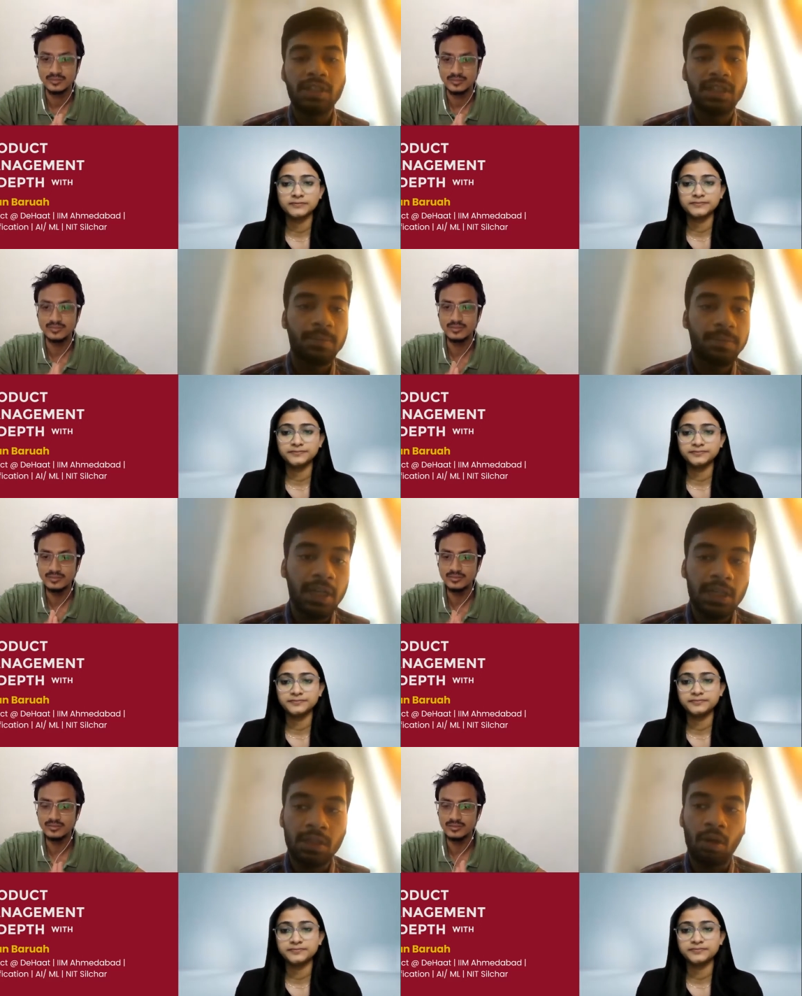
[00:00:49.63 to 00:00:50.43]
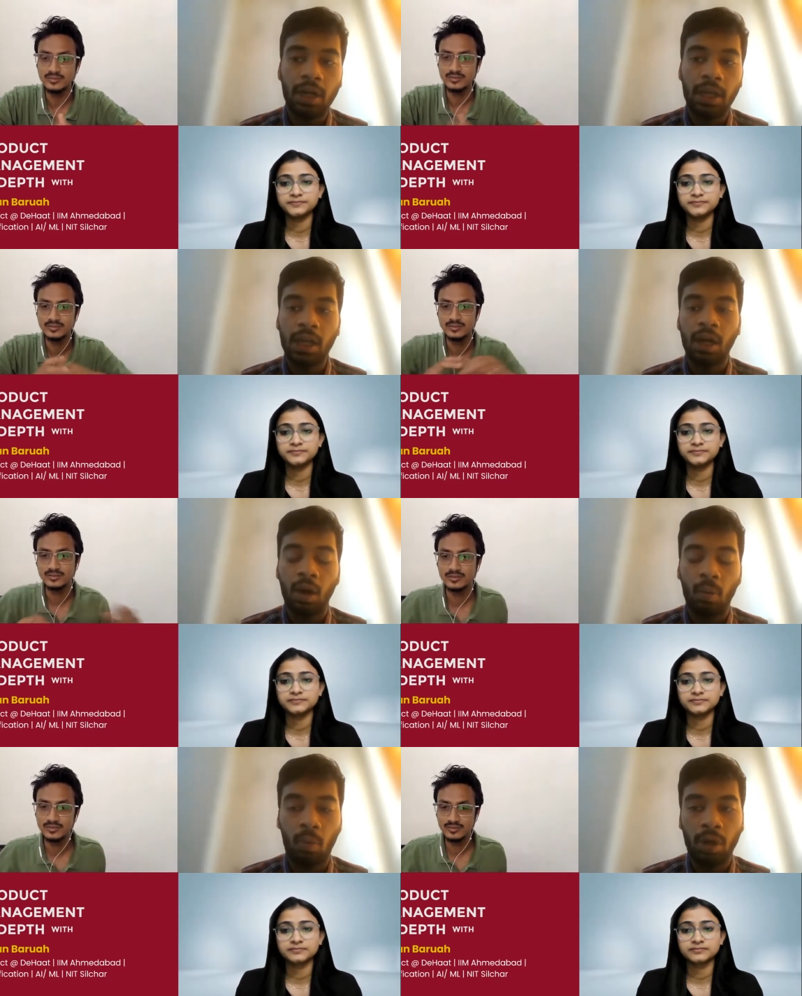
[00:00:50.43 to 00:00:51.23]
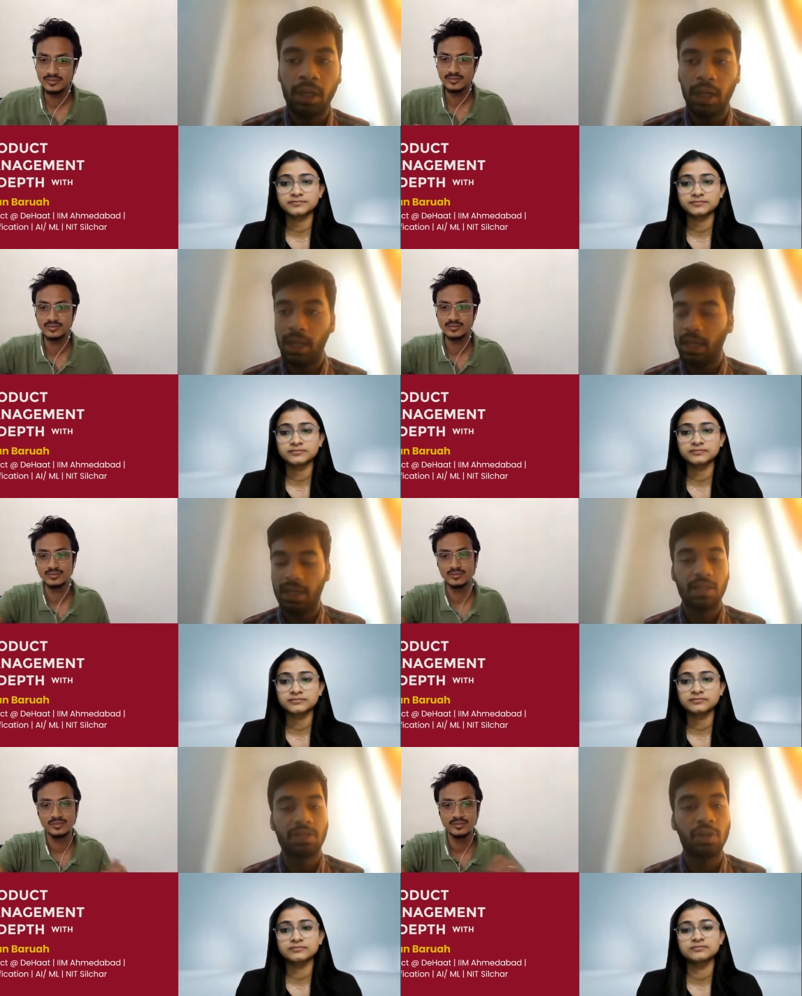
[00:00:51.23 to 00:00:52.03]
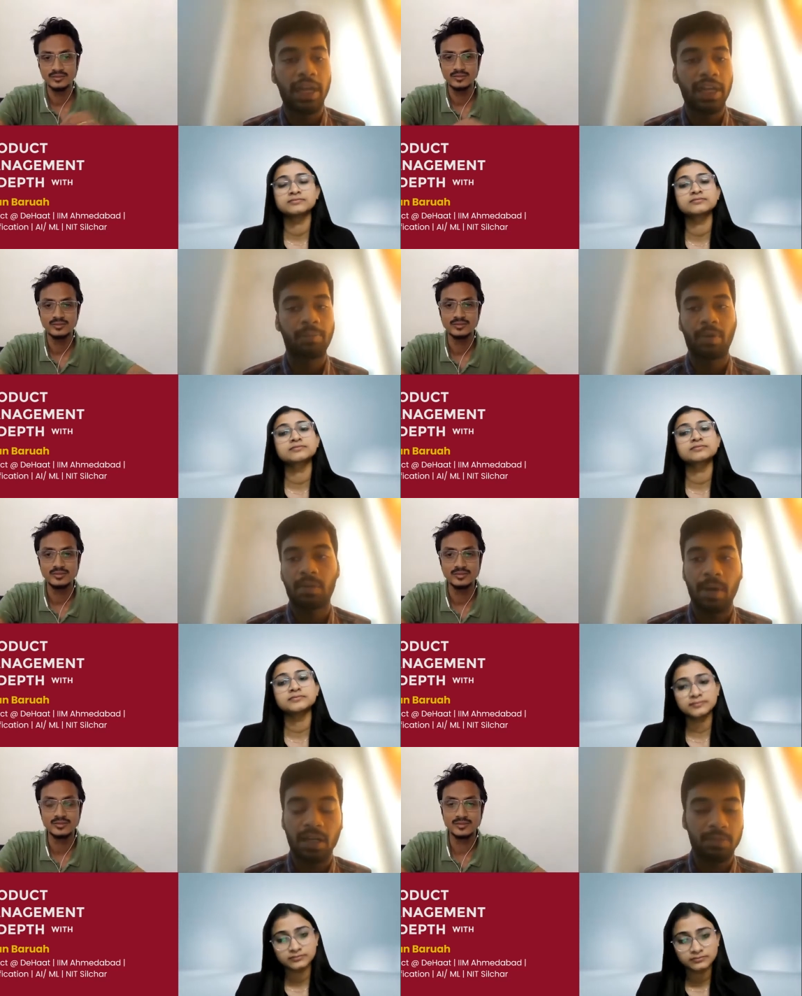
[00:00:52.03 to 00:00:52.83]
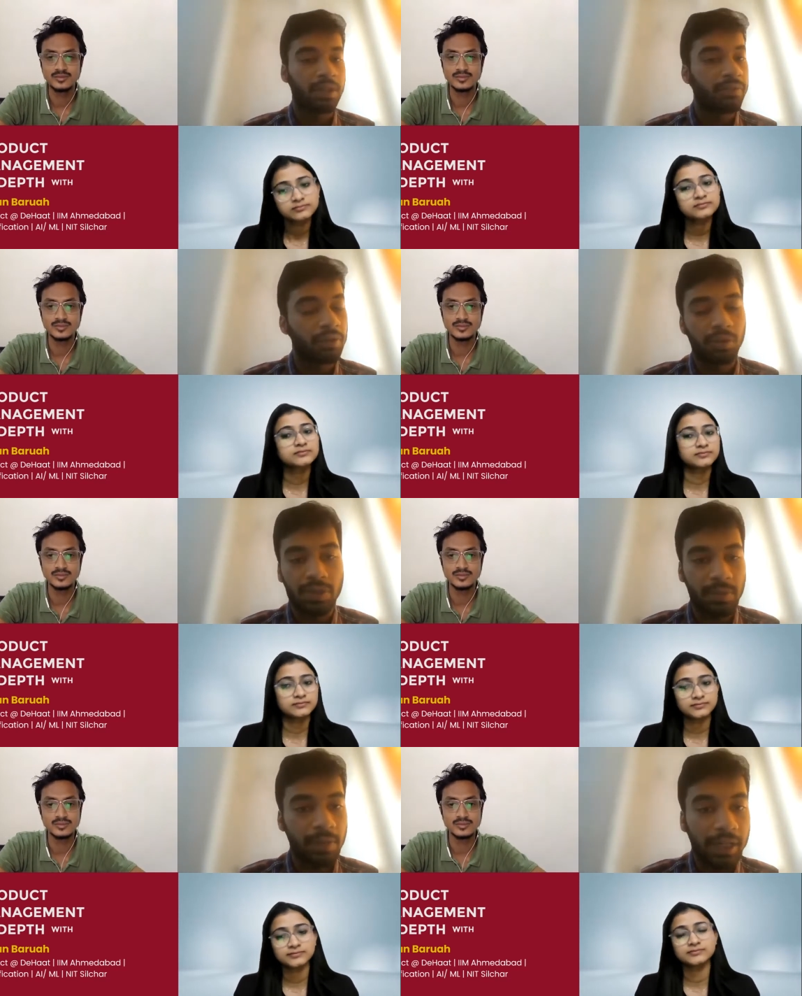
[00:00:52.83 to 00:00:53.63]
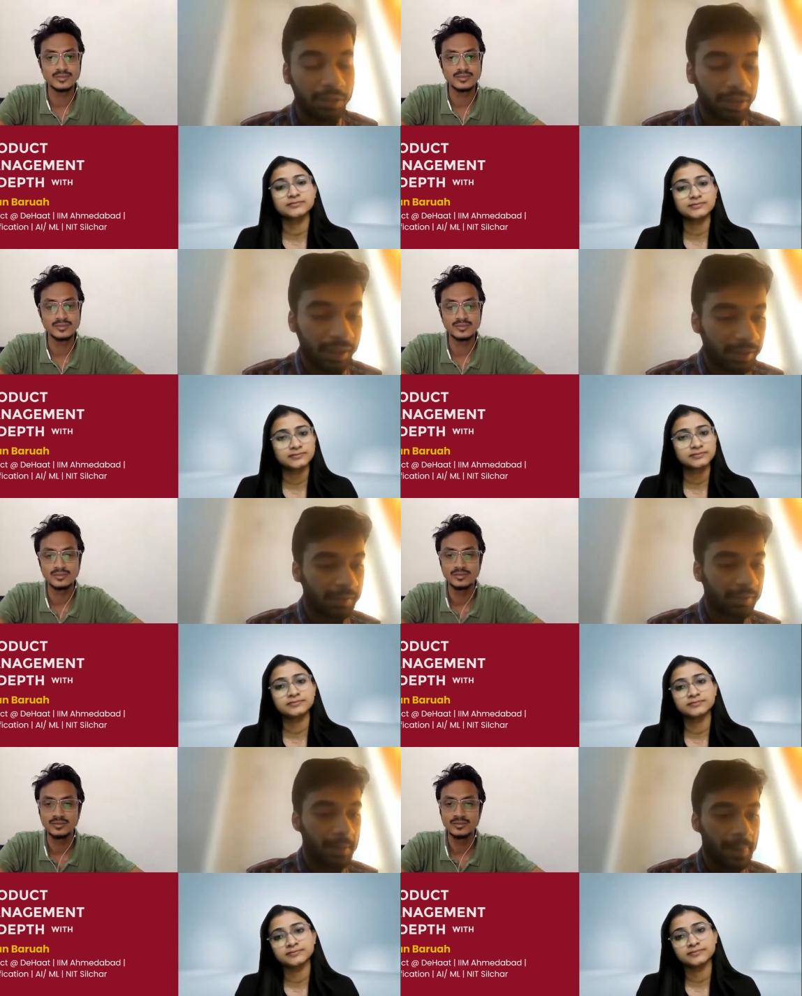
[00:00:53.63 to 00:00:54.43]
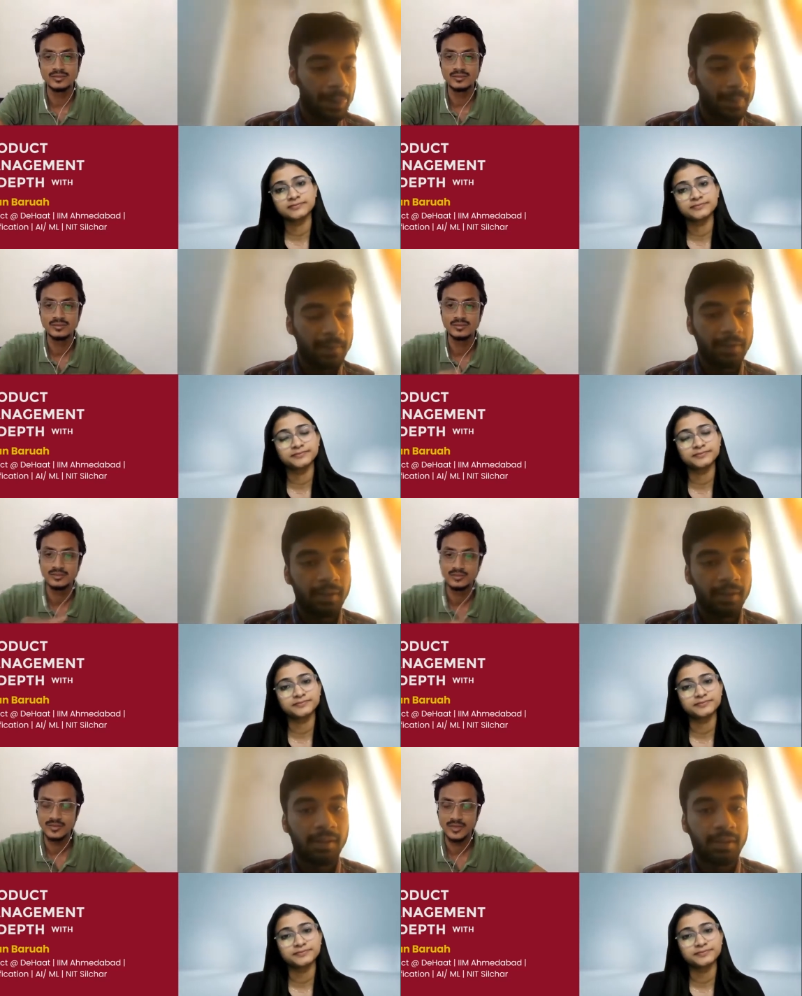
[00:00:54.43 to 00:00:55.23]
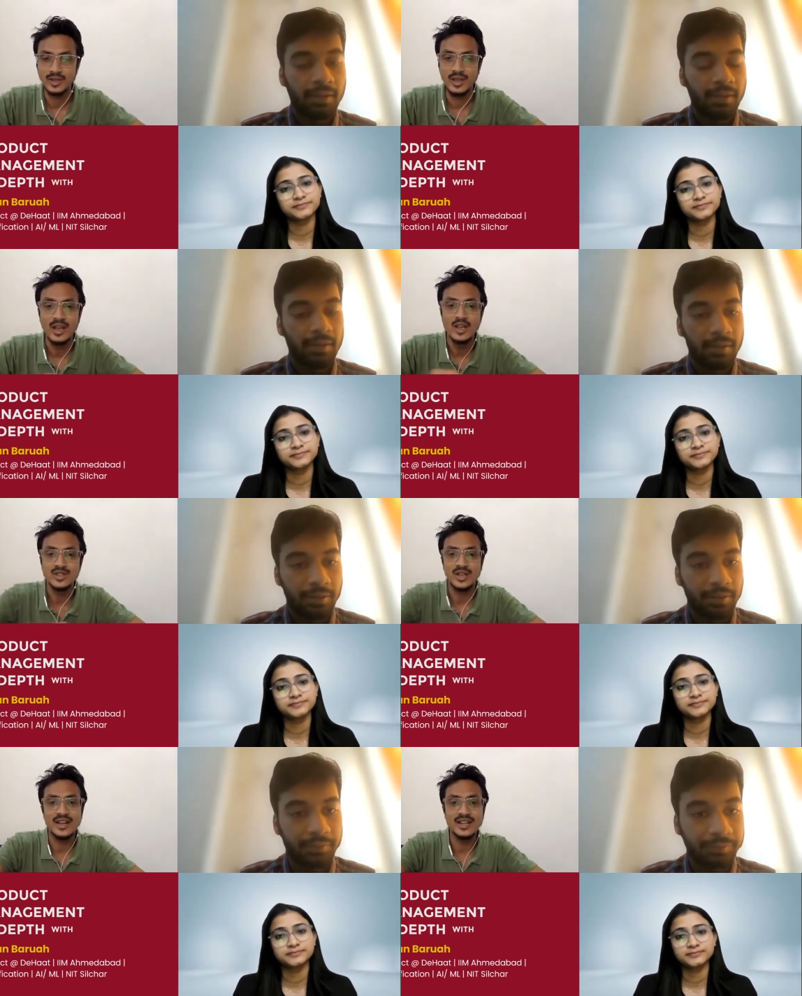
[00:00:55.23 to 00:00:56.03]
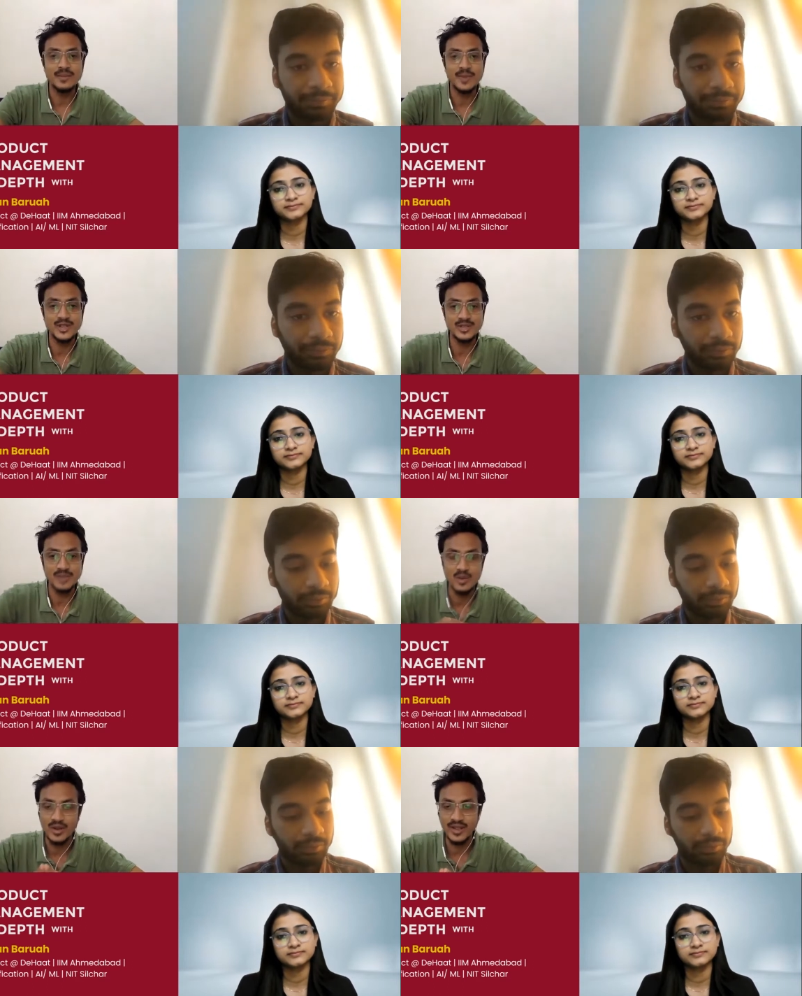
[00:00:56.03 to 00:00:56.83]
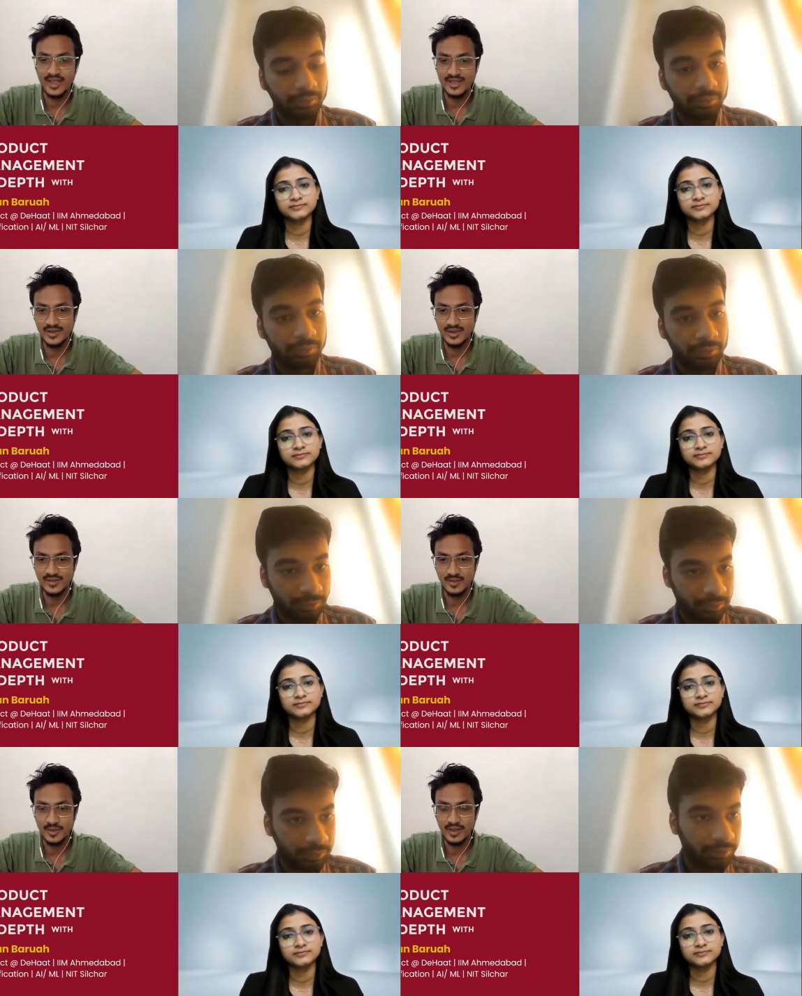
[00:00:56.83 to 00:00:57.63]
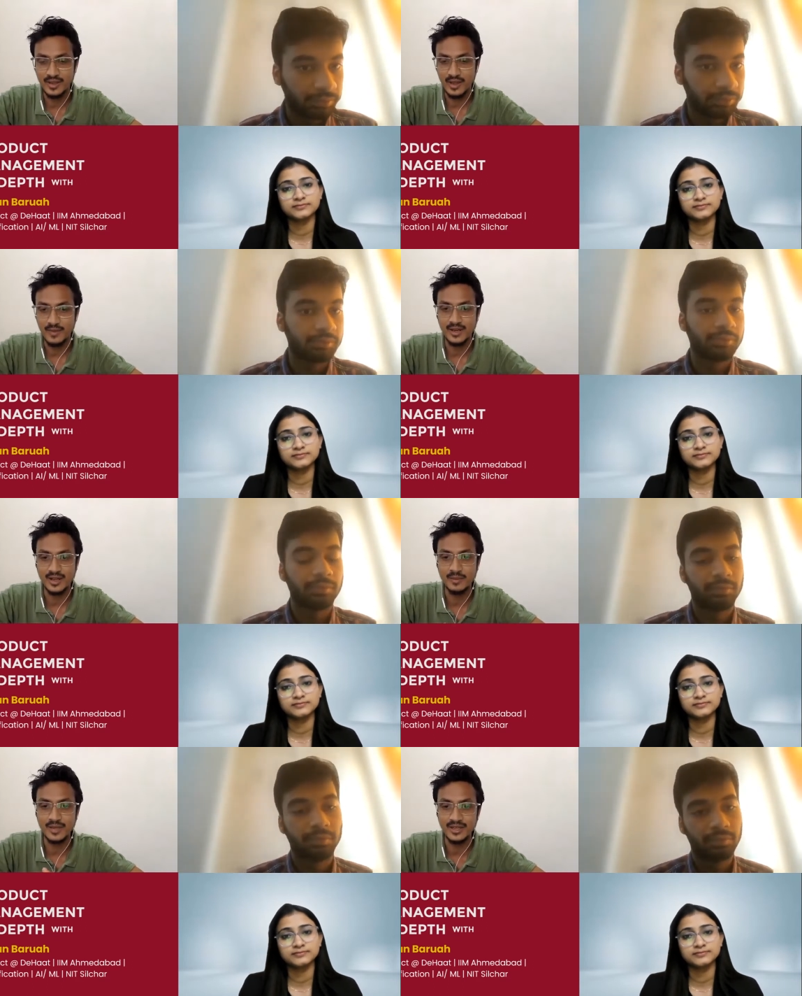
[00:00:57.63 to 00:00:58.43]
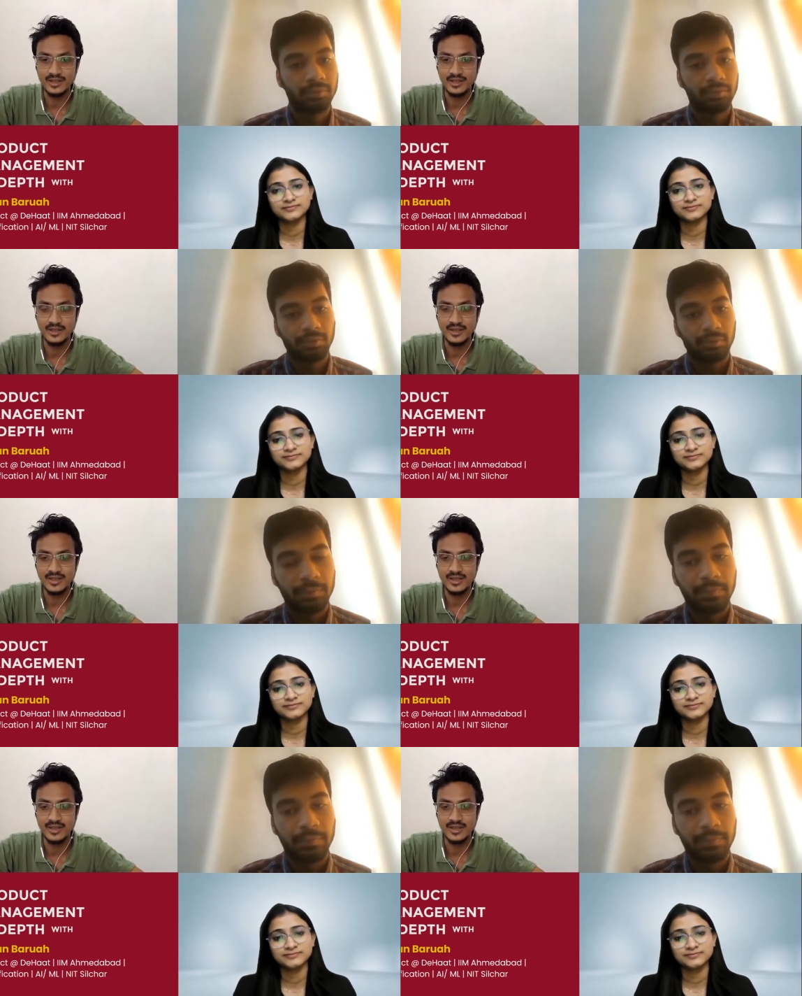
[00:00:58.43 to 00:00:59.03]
Speaker 1: subjects or like uh, what areas do you like in product management if you could throw some light on that
Speaker 2: yeah so currently I'm pursuing my working executive MBA I'm going to complete in, in